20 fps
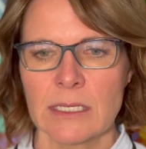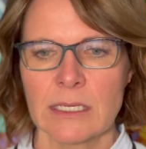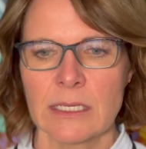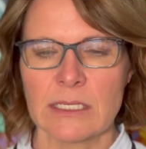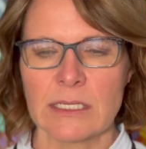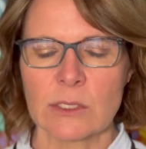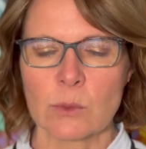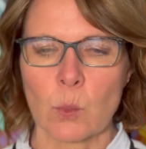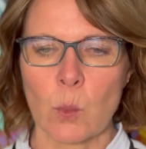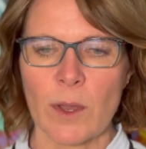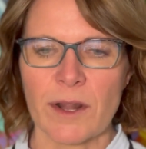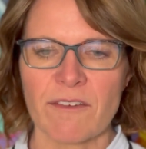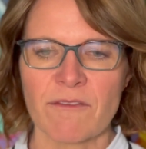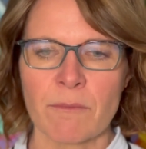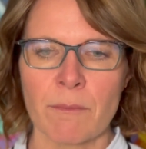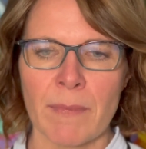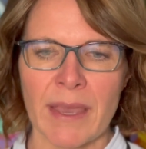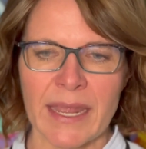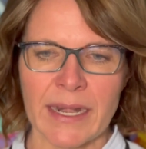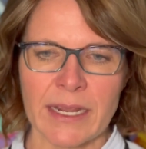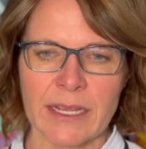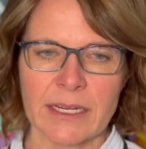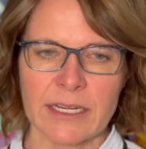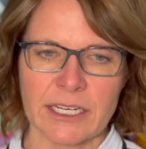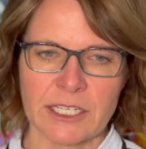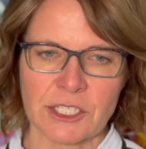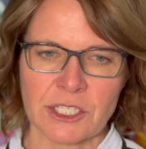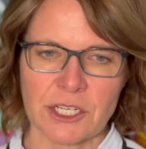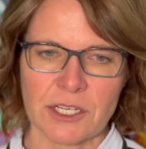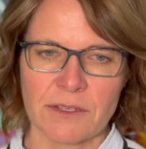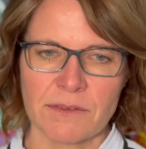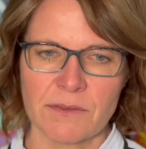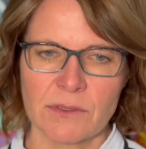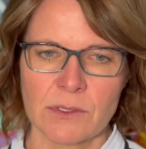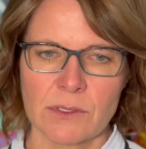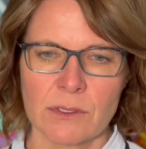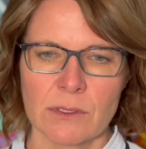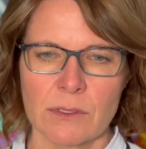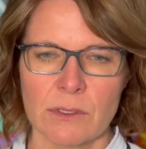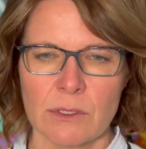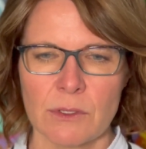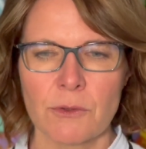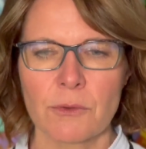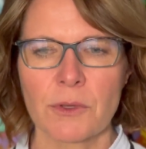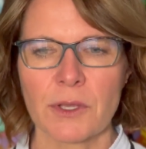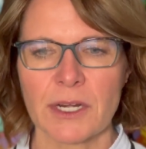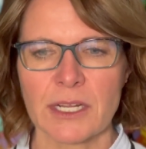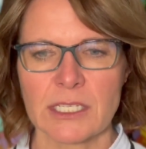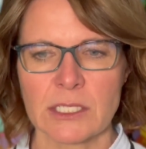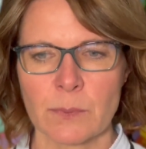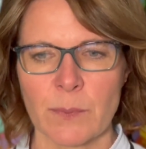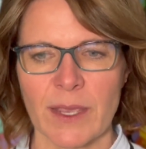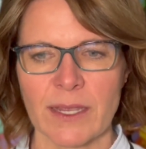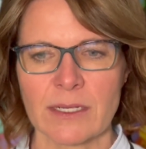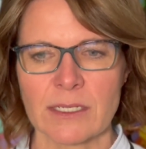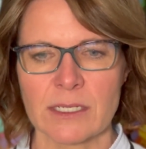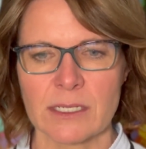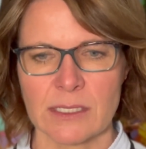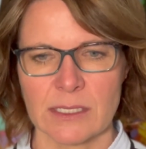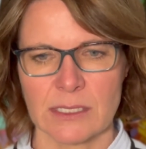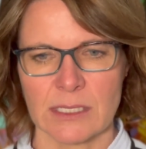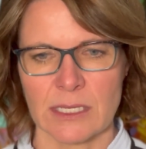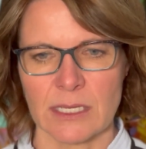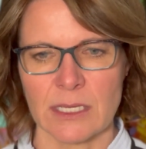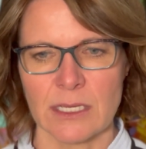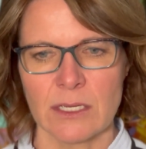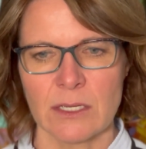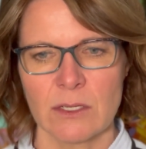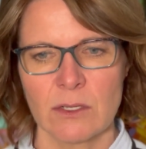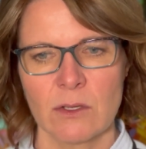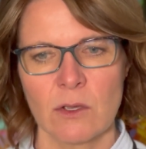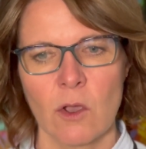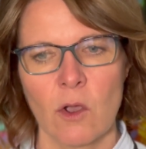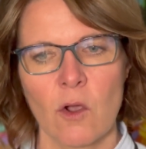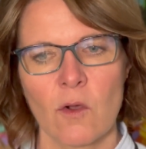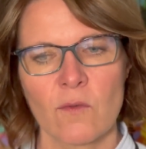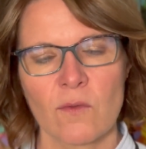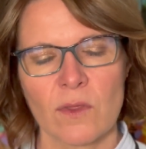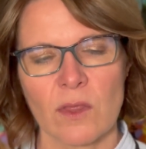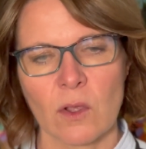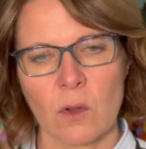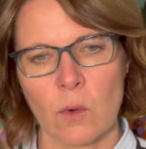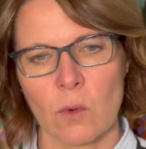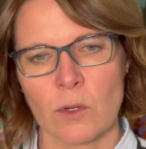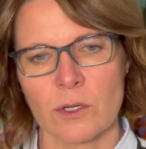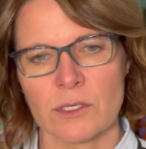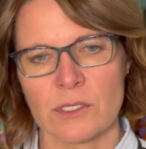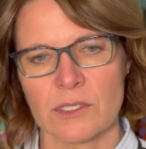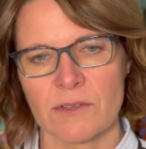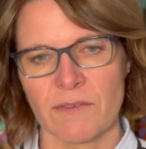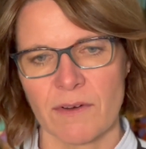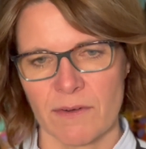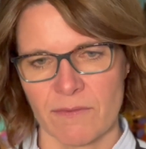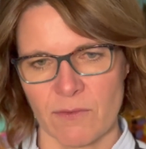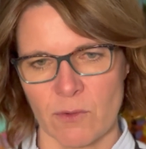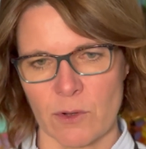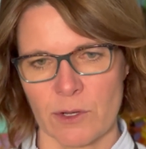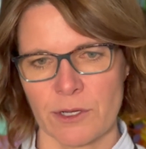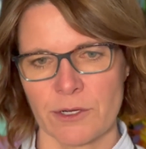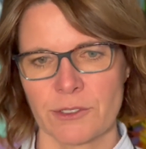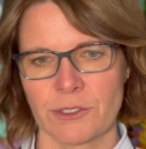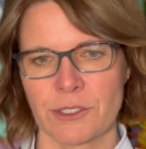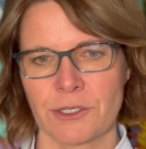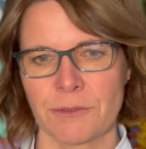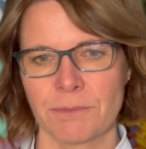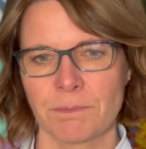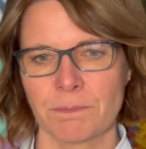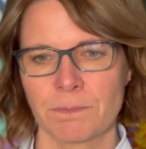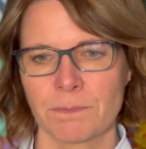is one of many initiatives you can expect to see over the course of our 4-year term.